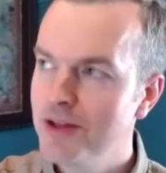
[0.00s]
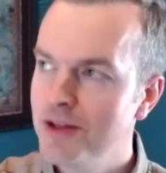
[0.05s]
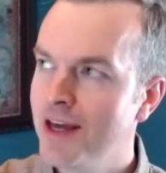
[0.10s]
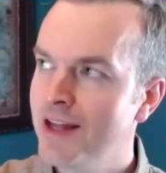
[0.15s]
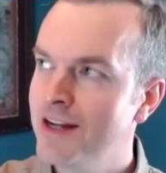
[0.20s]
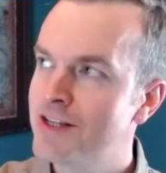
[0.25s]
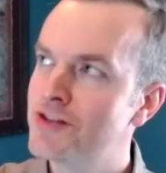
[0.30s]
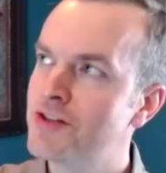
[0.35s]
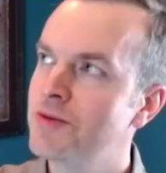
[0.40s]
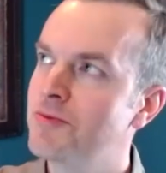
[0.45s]

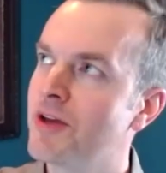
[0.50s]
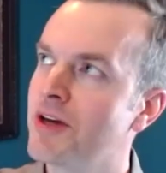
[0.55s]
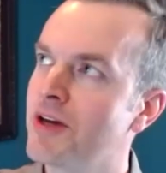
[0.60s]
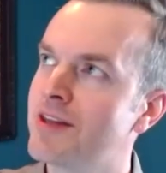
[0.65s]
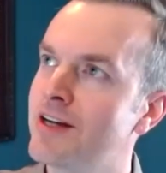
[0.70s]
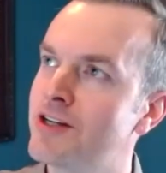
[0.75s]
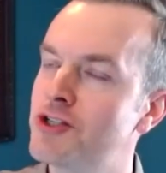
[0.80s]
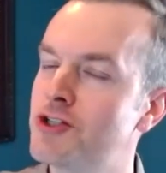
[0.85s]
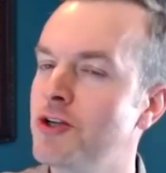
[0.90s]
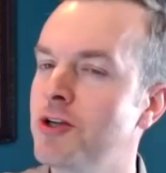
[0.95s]
it seems like
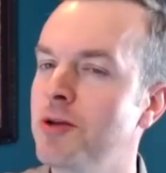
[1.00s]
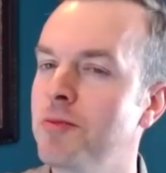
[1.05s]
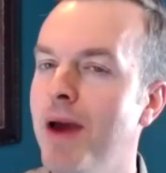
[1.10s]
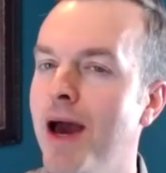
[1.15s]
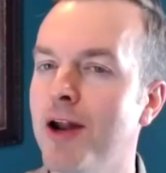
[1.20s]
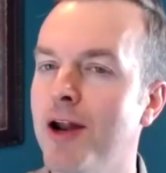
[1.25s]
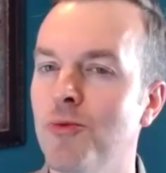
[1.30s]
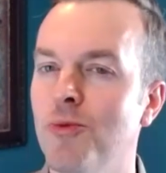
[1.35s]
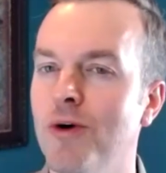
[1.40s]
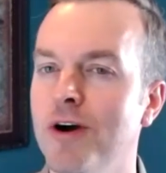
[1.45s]
that shouldn't
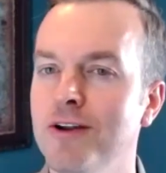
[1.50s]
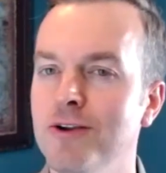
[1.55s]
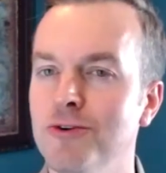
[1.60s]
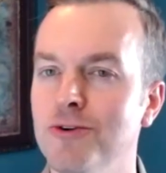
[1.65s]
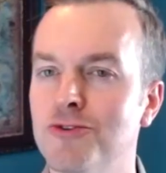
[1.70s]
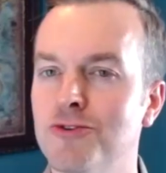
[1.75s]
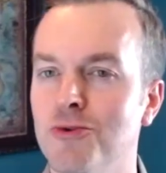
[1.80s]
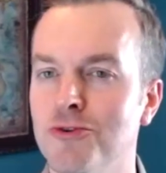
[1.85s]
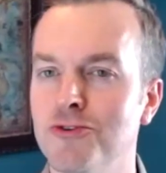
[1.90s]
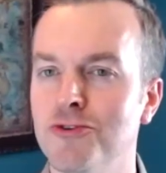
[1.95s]
matter what
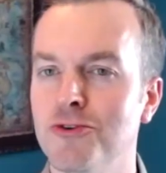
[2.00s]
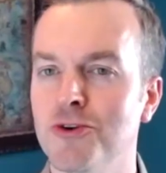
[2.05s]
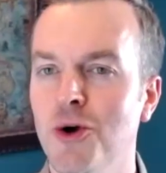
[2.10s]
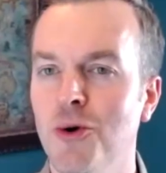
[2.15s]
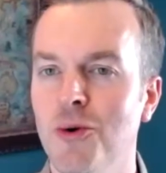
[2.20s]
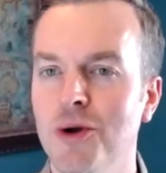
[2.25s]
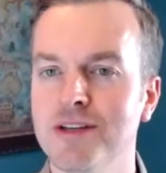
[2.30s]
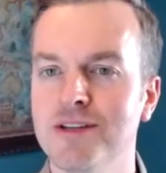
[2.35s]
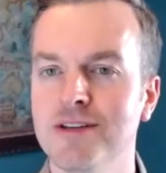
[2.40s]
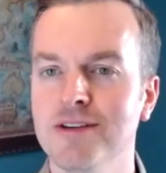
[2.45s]
news source you're
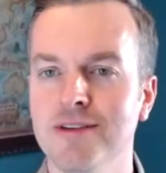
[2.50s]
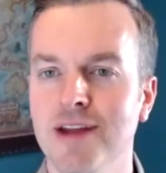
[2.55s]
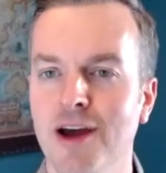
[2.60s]
going to.